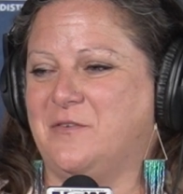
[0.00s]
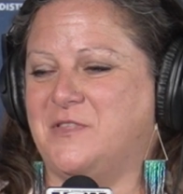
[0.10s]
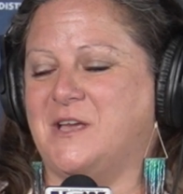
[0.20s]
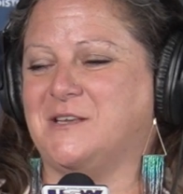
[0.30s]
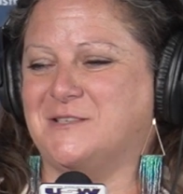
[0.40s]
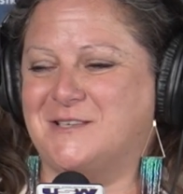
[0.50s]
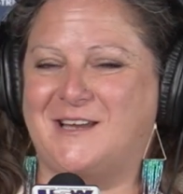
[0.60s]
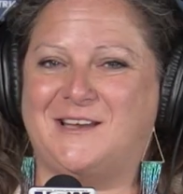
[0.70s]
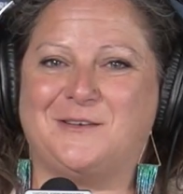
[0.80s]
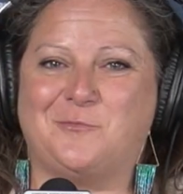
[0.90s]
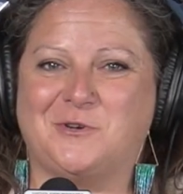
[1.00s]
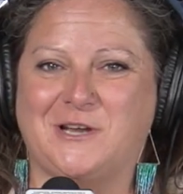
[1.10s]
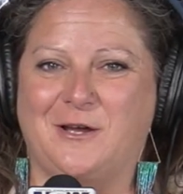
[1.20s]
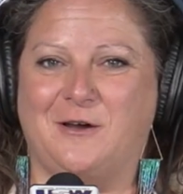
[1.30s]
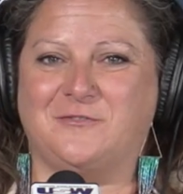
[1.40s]
things, which
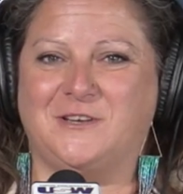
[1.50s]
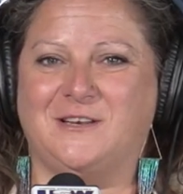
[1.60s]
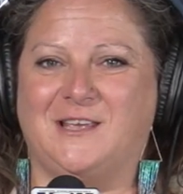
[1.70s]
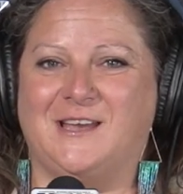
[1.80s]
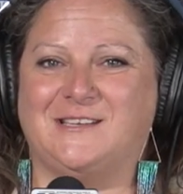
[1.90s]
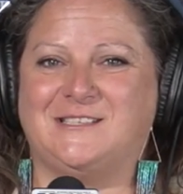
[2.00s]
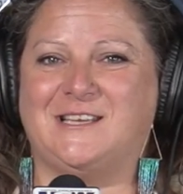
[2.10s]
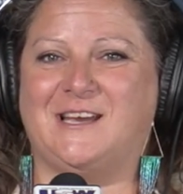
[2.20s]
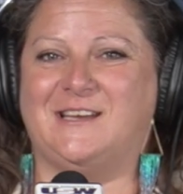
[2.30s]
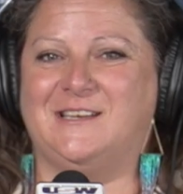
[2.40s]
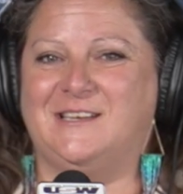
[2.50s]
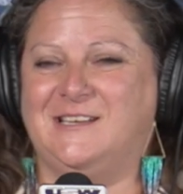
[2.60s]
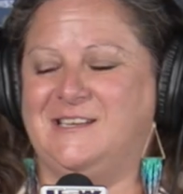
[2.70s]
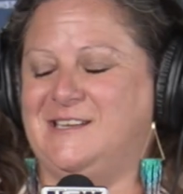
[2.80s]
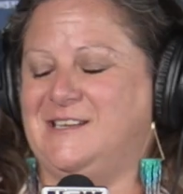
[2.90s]
I often get
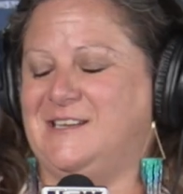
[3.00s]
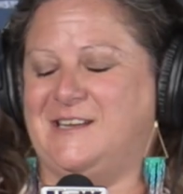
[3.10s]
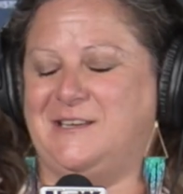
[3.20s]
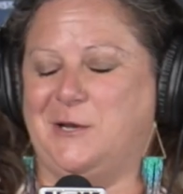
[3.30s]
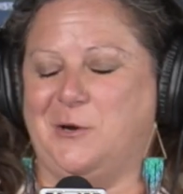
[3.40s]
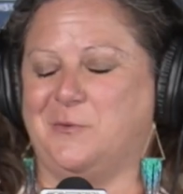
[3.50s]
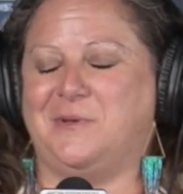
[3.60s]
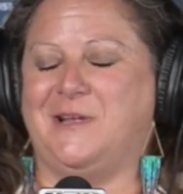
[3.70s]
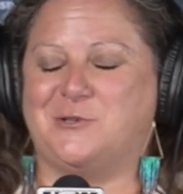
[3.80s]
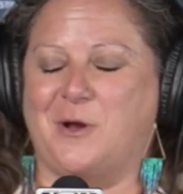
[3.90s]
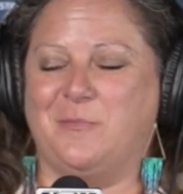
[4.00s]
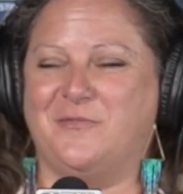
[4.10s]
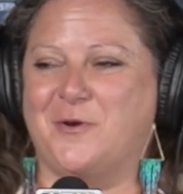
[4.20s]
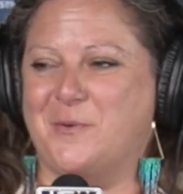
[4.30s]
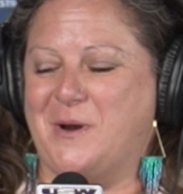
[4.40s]
in trouble
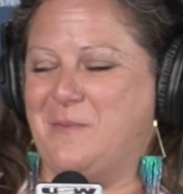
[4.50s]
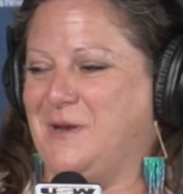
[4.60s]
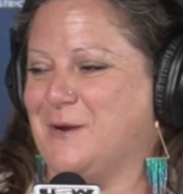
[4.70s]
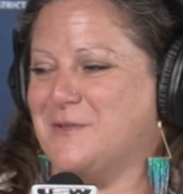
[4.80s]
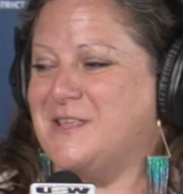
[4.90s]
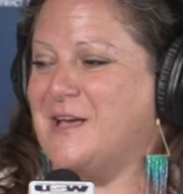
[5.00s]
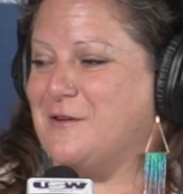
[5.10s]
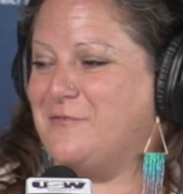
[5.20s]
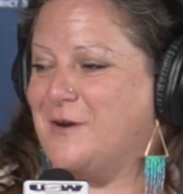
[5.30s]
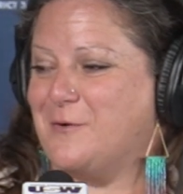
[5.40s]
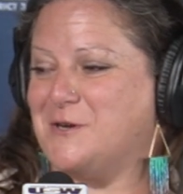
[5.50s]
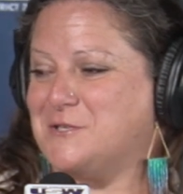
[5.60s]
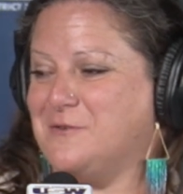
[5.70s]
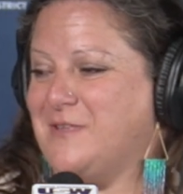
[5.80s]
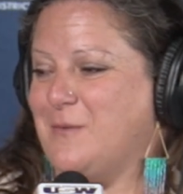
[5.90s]
for when I'm meeting with the other
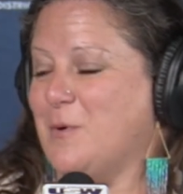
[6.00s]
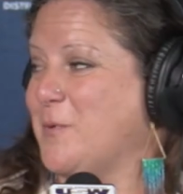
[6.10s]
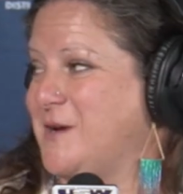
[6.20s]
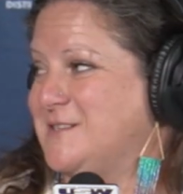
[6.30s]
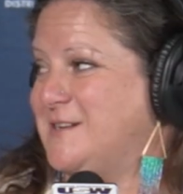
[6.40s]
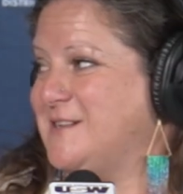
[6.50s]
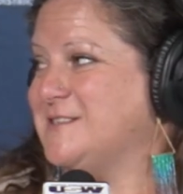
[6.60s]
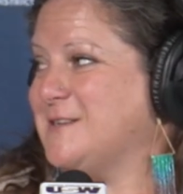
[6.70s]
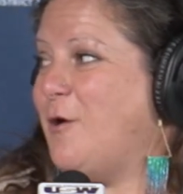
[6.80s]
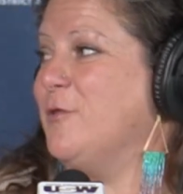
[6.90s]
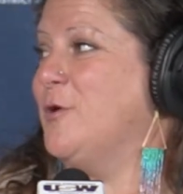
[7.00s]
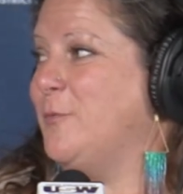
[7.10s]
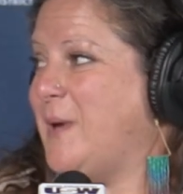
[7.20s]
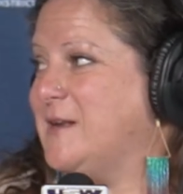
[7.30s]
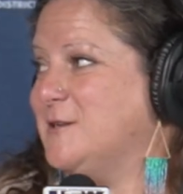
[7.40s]
Federation of Labor presidents,
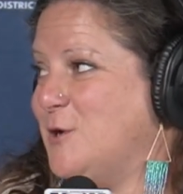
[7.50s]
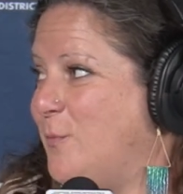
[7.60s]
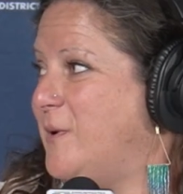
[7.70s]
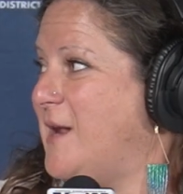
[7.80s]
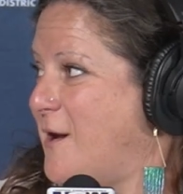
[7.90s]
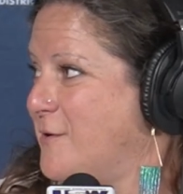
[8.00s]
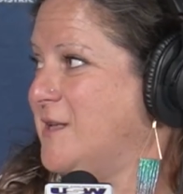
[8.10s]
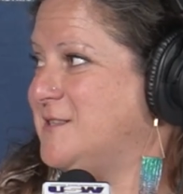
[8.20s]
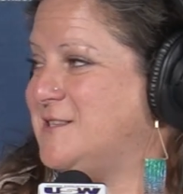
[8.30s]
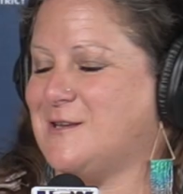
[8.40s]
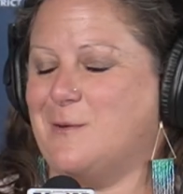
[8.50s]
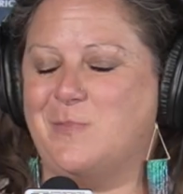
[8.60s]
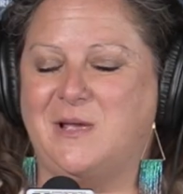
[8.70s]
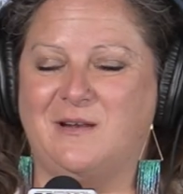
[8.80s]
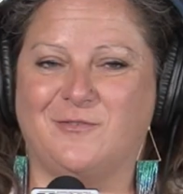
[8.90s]
although Manitoba now gets to
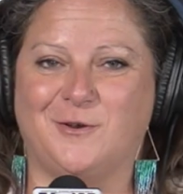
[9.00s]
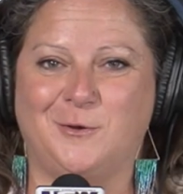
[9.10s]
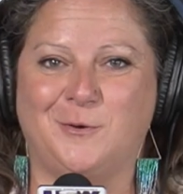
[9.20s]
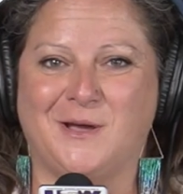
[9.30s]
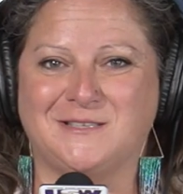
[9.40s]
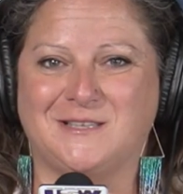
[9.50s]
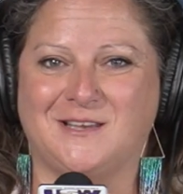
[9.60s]
compete for who has